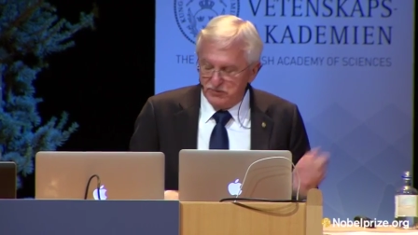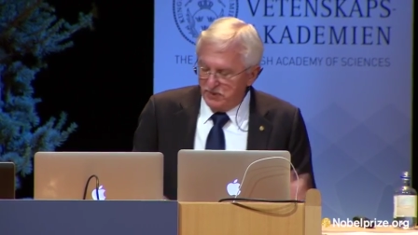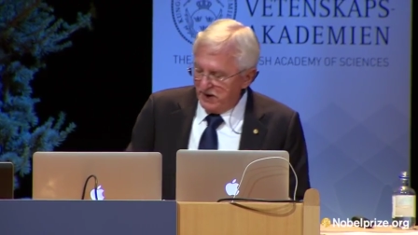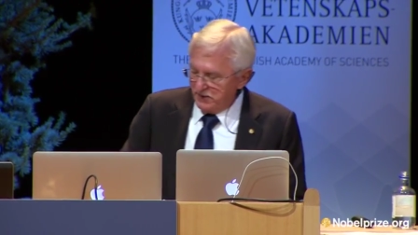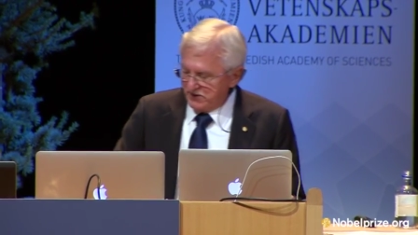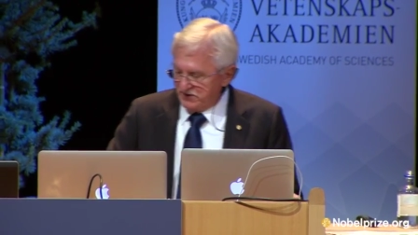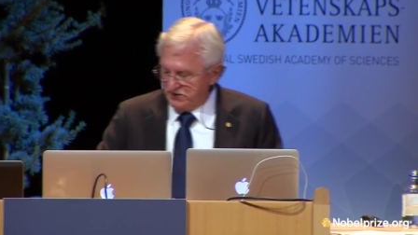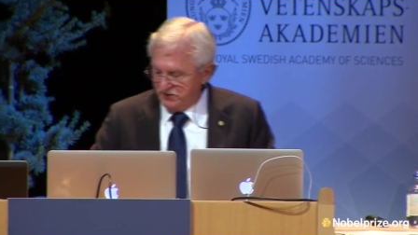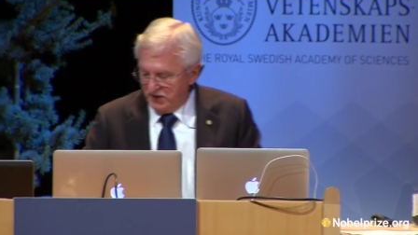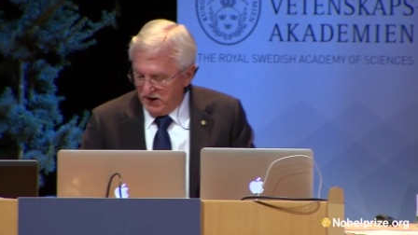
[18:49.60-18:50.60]
two
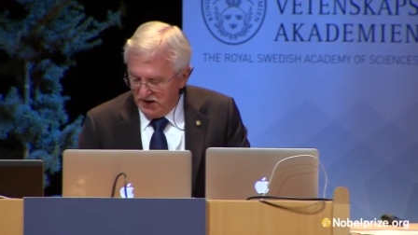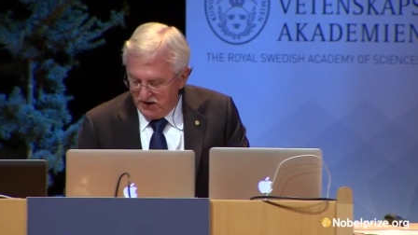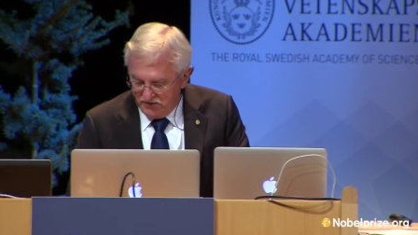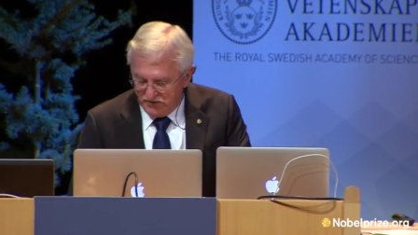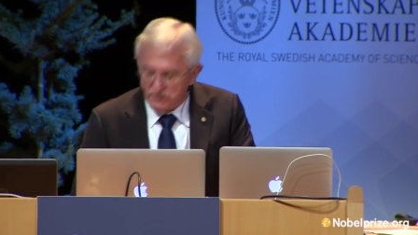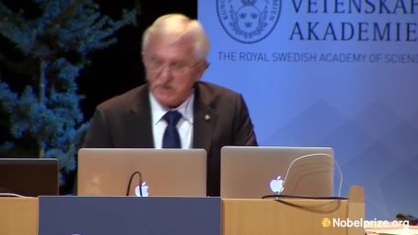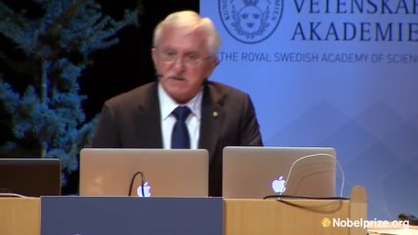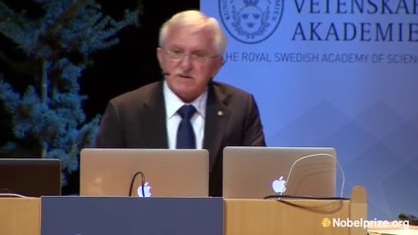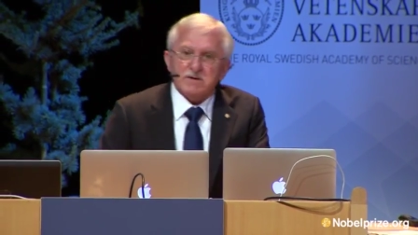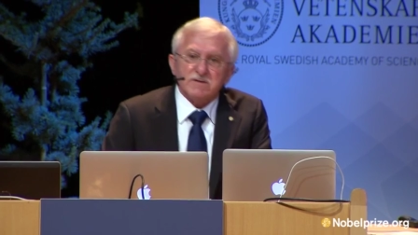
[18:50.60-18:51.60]
papers from the
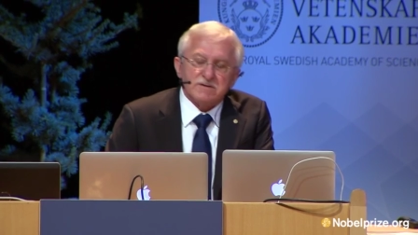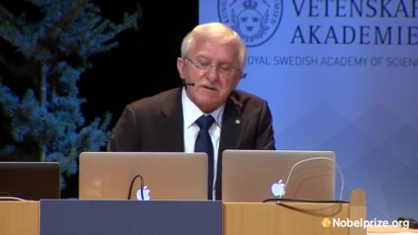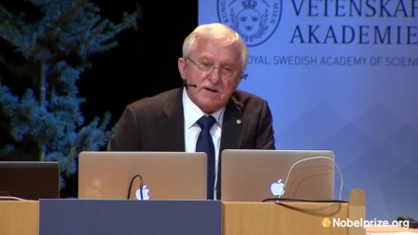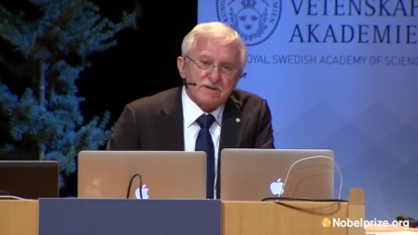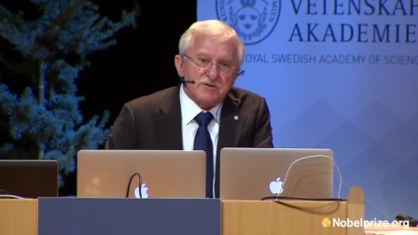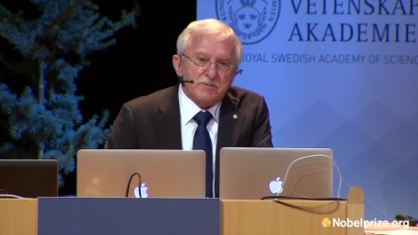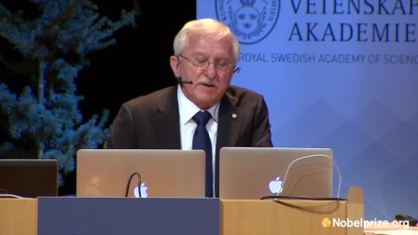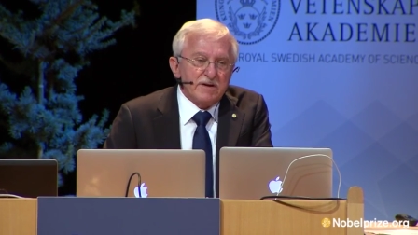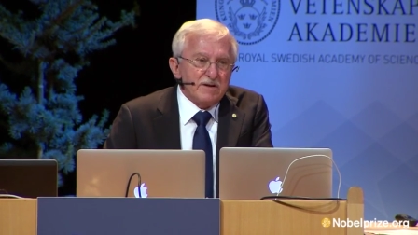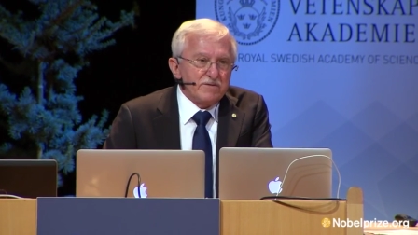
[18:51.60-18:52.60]
De La
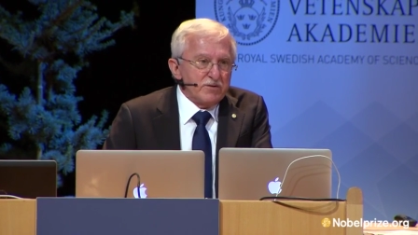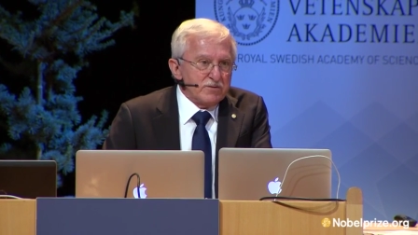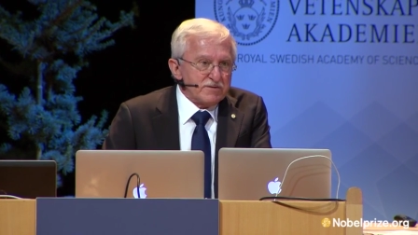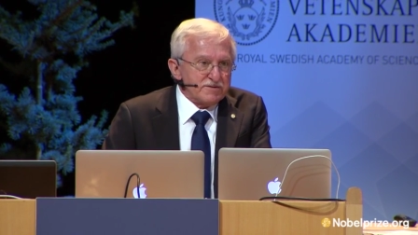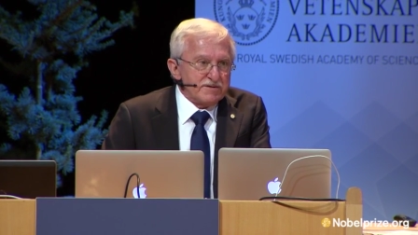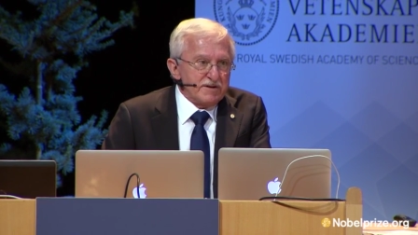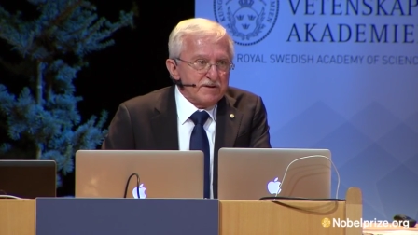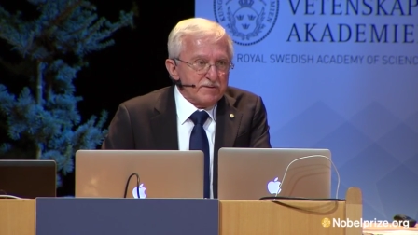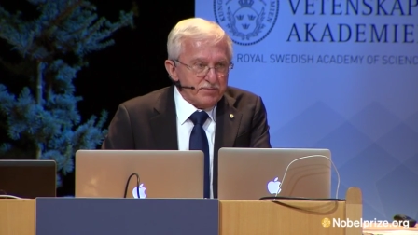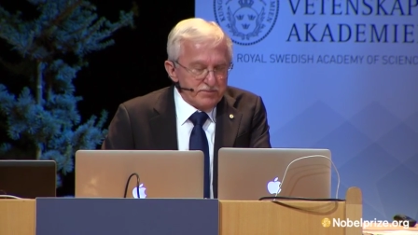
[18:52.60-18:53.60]
Chapelle,
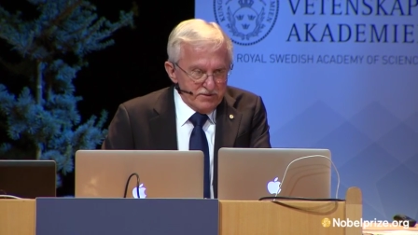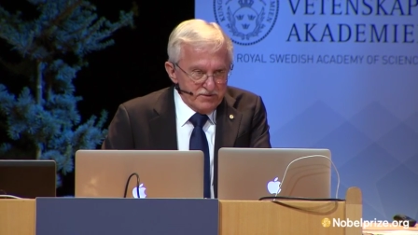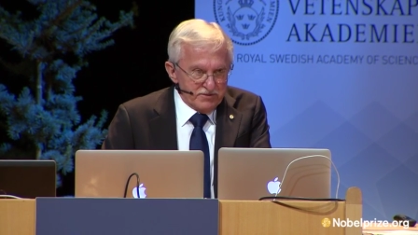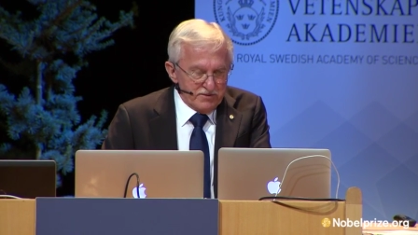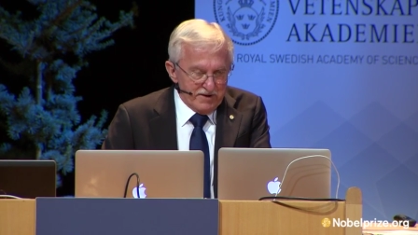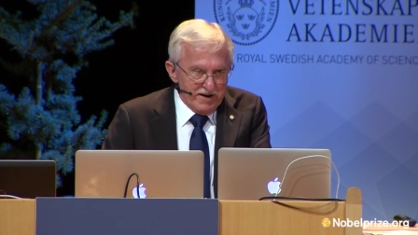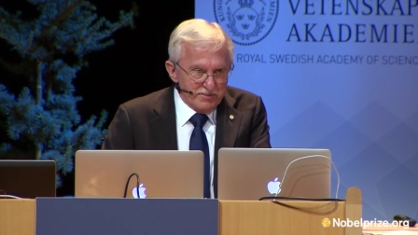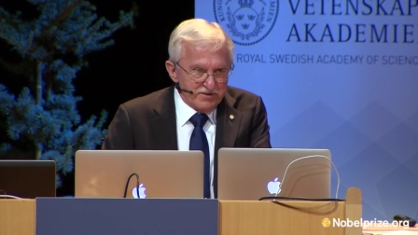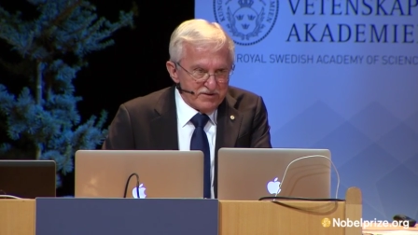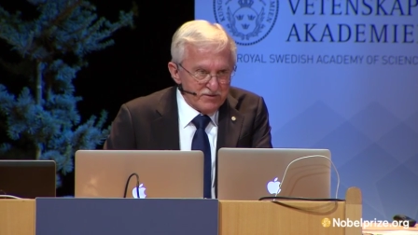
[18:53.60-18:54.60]
Vogelstein, and Peruscio
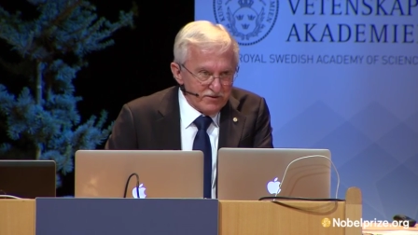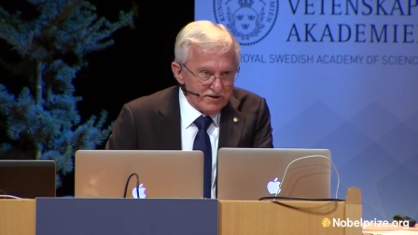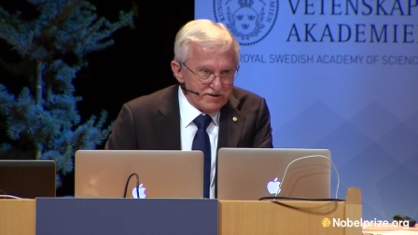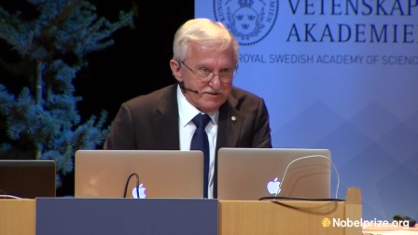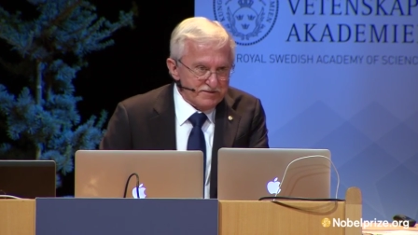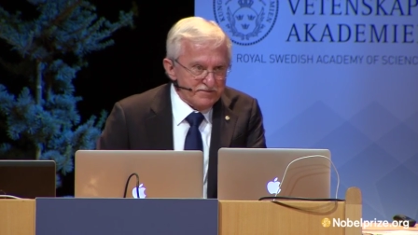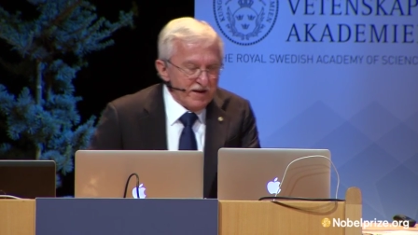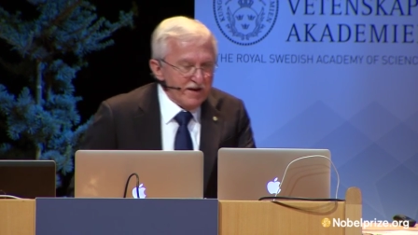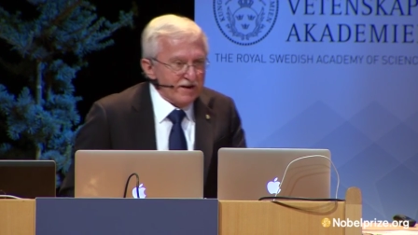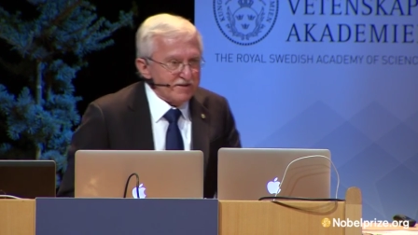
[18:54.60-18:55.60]
laboratories.
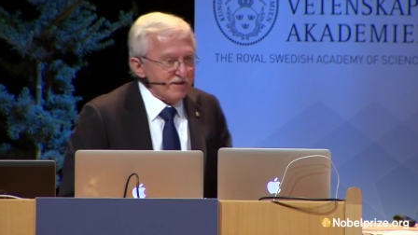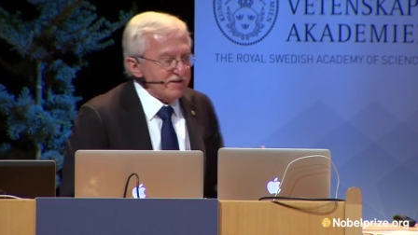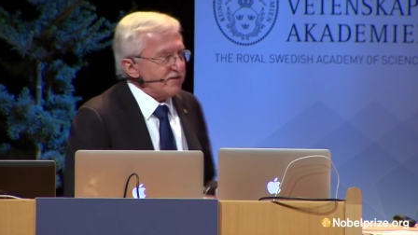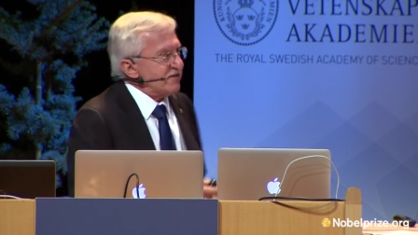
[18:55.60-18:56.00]
And these